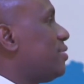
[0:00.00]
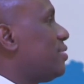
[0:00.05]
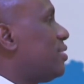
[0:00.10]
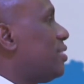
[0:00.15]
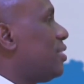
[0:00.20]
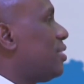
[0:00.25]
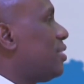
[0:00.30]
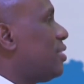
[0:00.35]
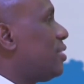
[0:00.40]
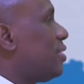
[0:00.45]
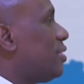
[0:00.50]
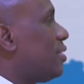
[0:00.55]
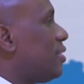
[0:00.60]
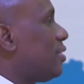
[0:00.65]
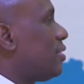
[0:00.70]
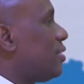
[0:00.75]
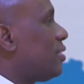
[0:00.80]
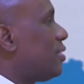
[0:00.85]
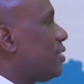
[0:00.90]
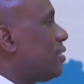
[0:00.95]

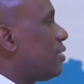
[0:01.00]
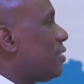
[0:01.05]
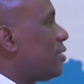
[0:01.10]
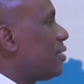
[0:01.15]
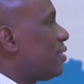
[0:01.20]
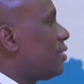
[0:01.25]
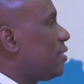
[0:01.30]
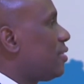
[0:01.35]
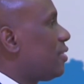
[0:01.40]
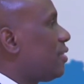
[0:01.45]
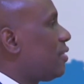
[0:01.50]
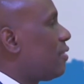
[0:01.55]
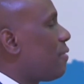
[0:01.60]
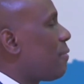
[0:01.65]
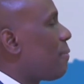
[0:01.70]
(no one is talking)